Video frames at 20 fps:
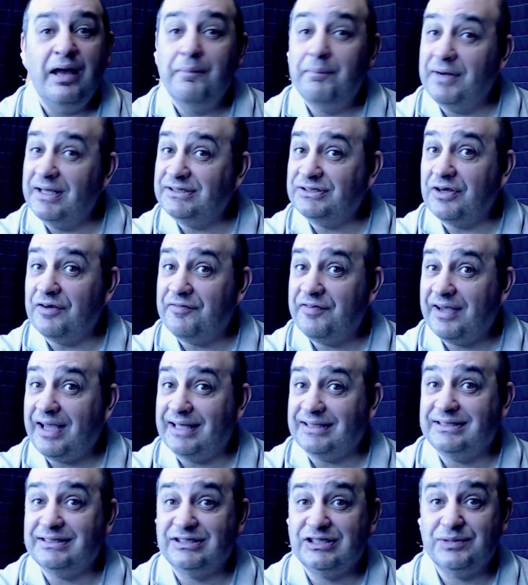Please don't
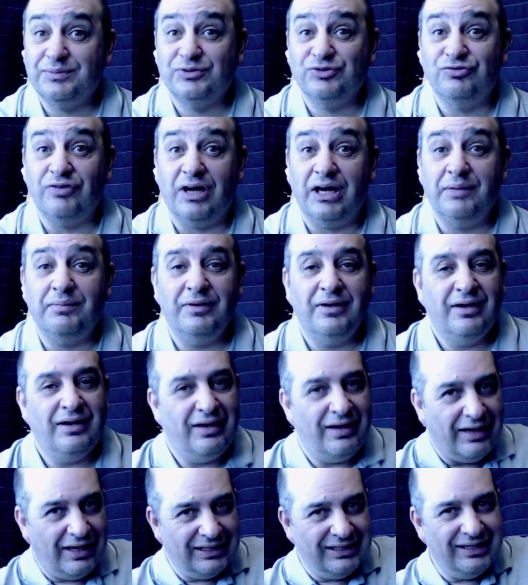forget to subscribe.
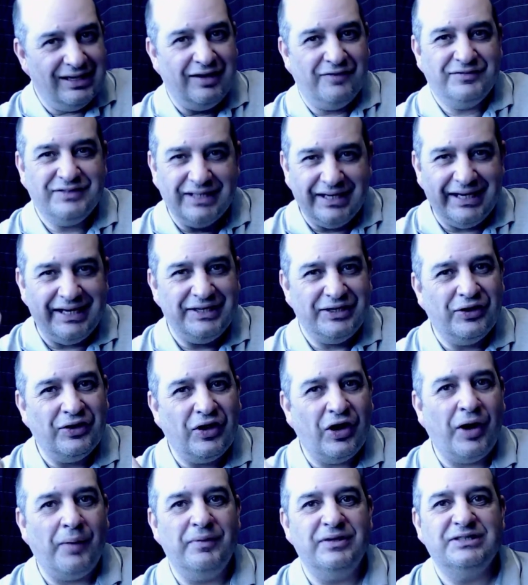I'd love to hear your
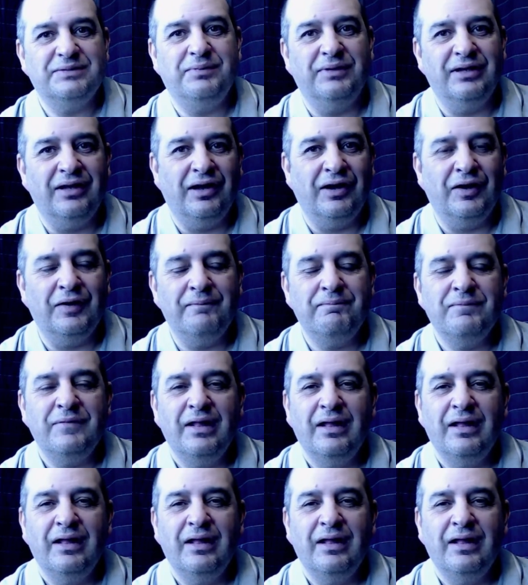comments below,